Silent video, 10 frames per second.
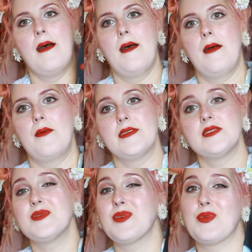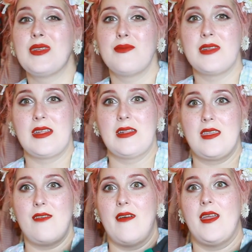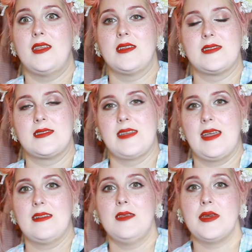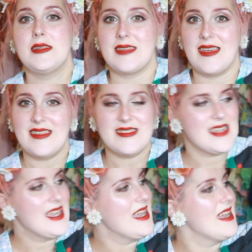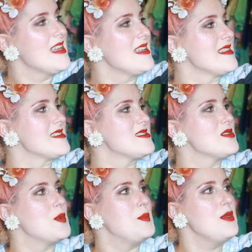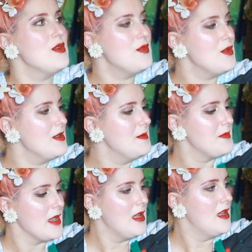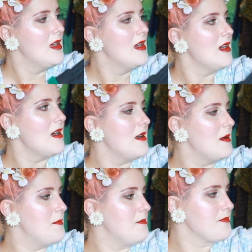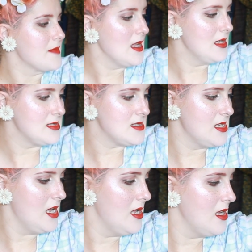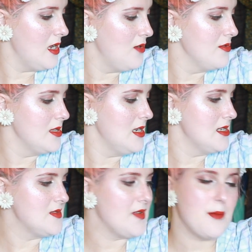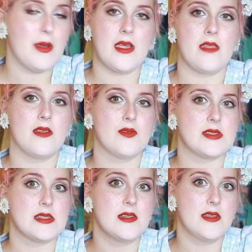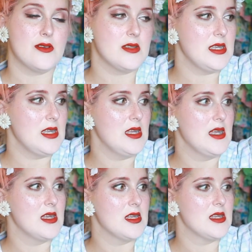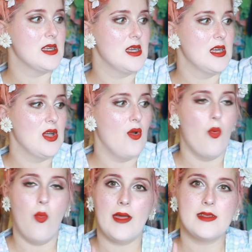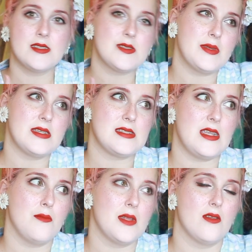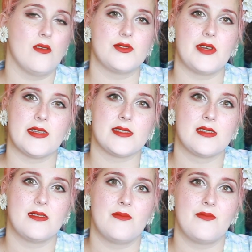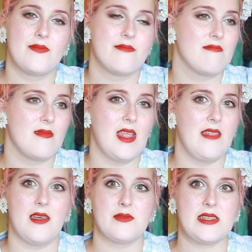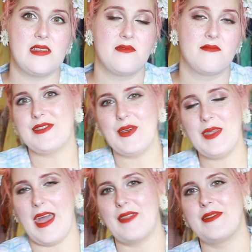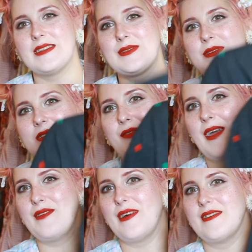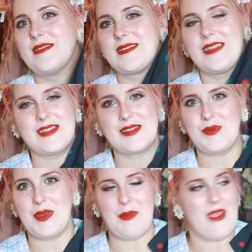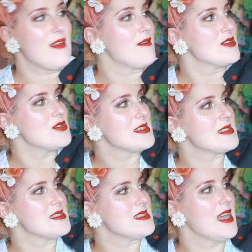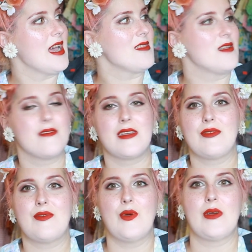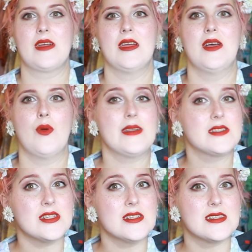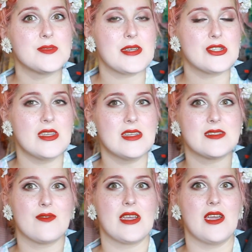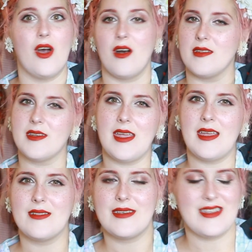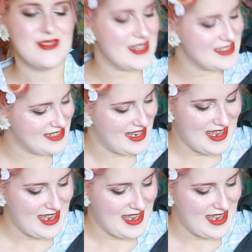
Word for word: Uh, this was a really, really lucky find. It's exactly my size. It is so beautiful. Um, it's a really nice fabric, and there was literally one split seam in the whole dress, and that was it. So yeah, this was five dollars. This is one of my favorite dresses. I love it for winter especially. It's a very holiday looking dress.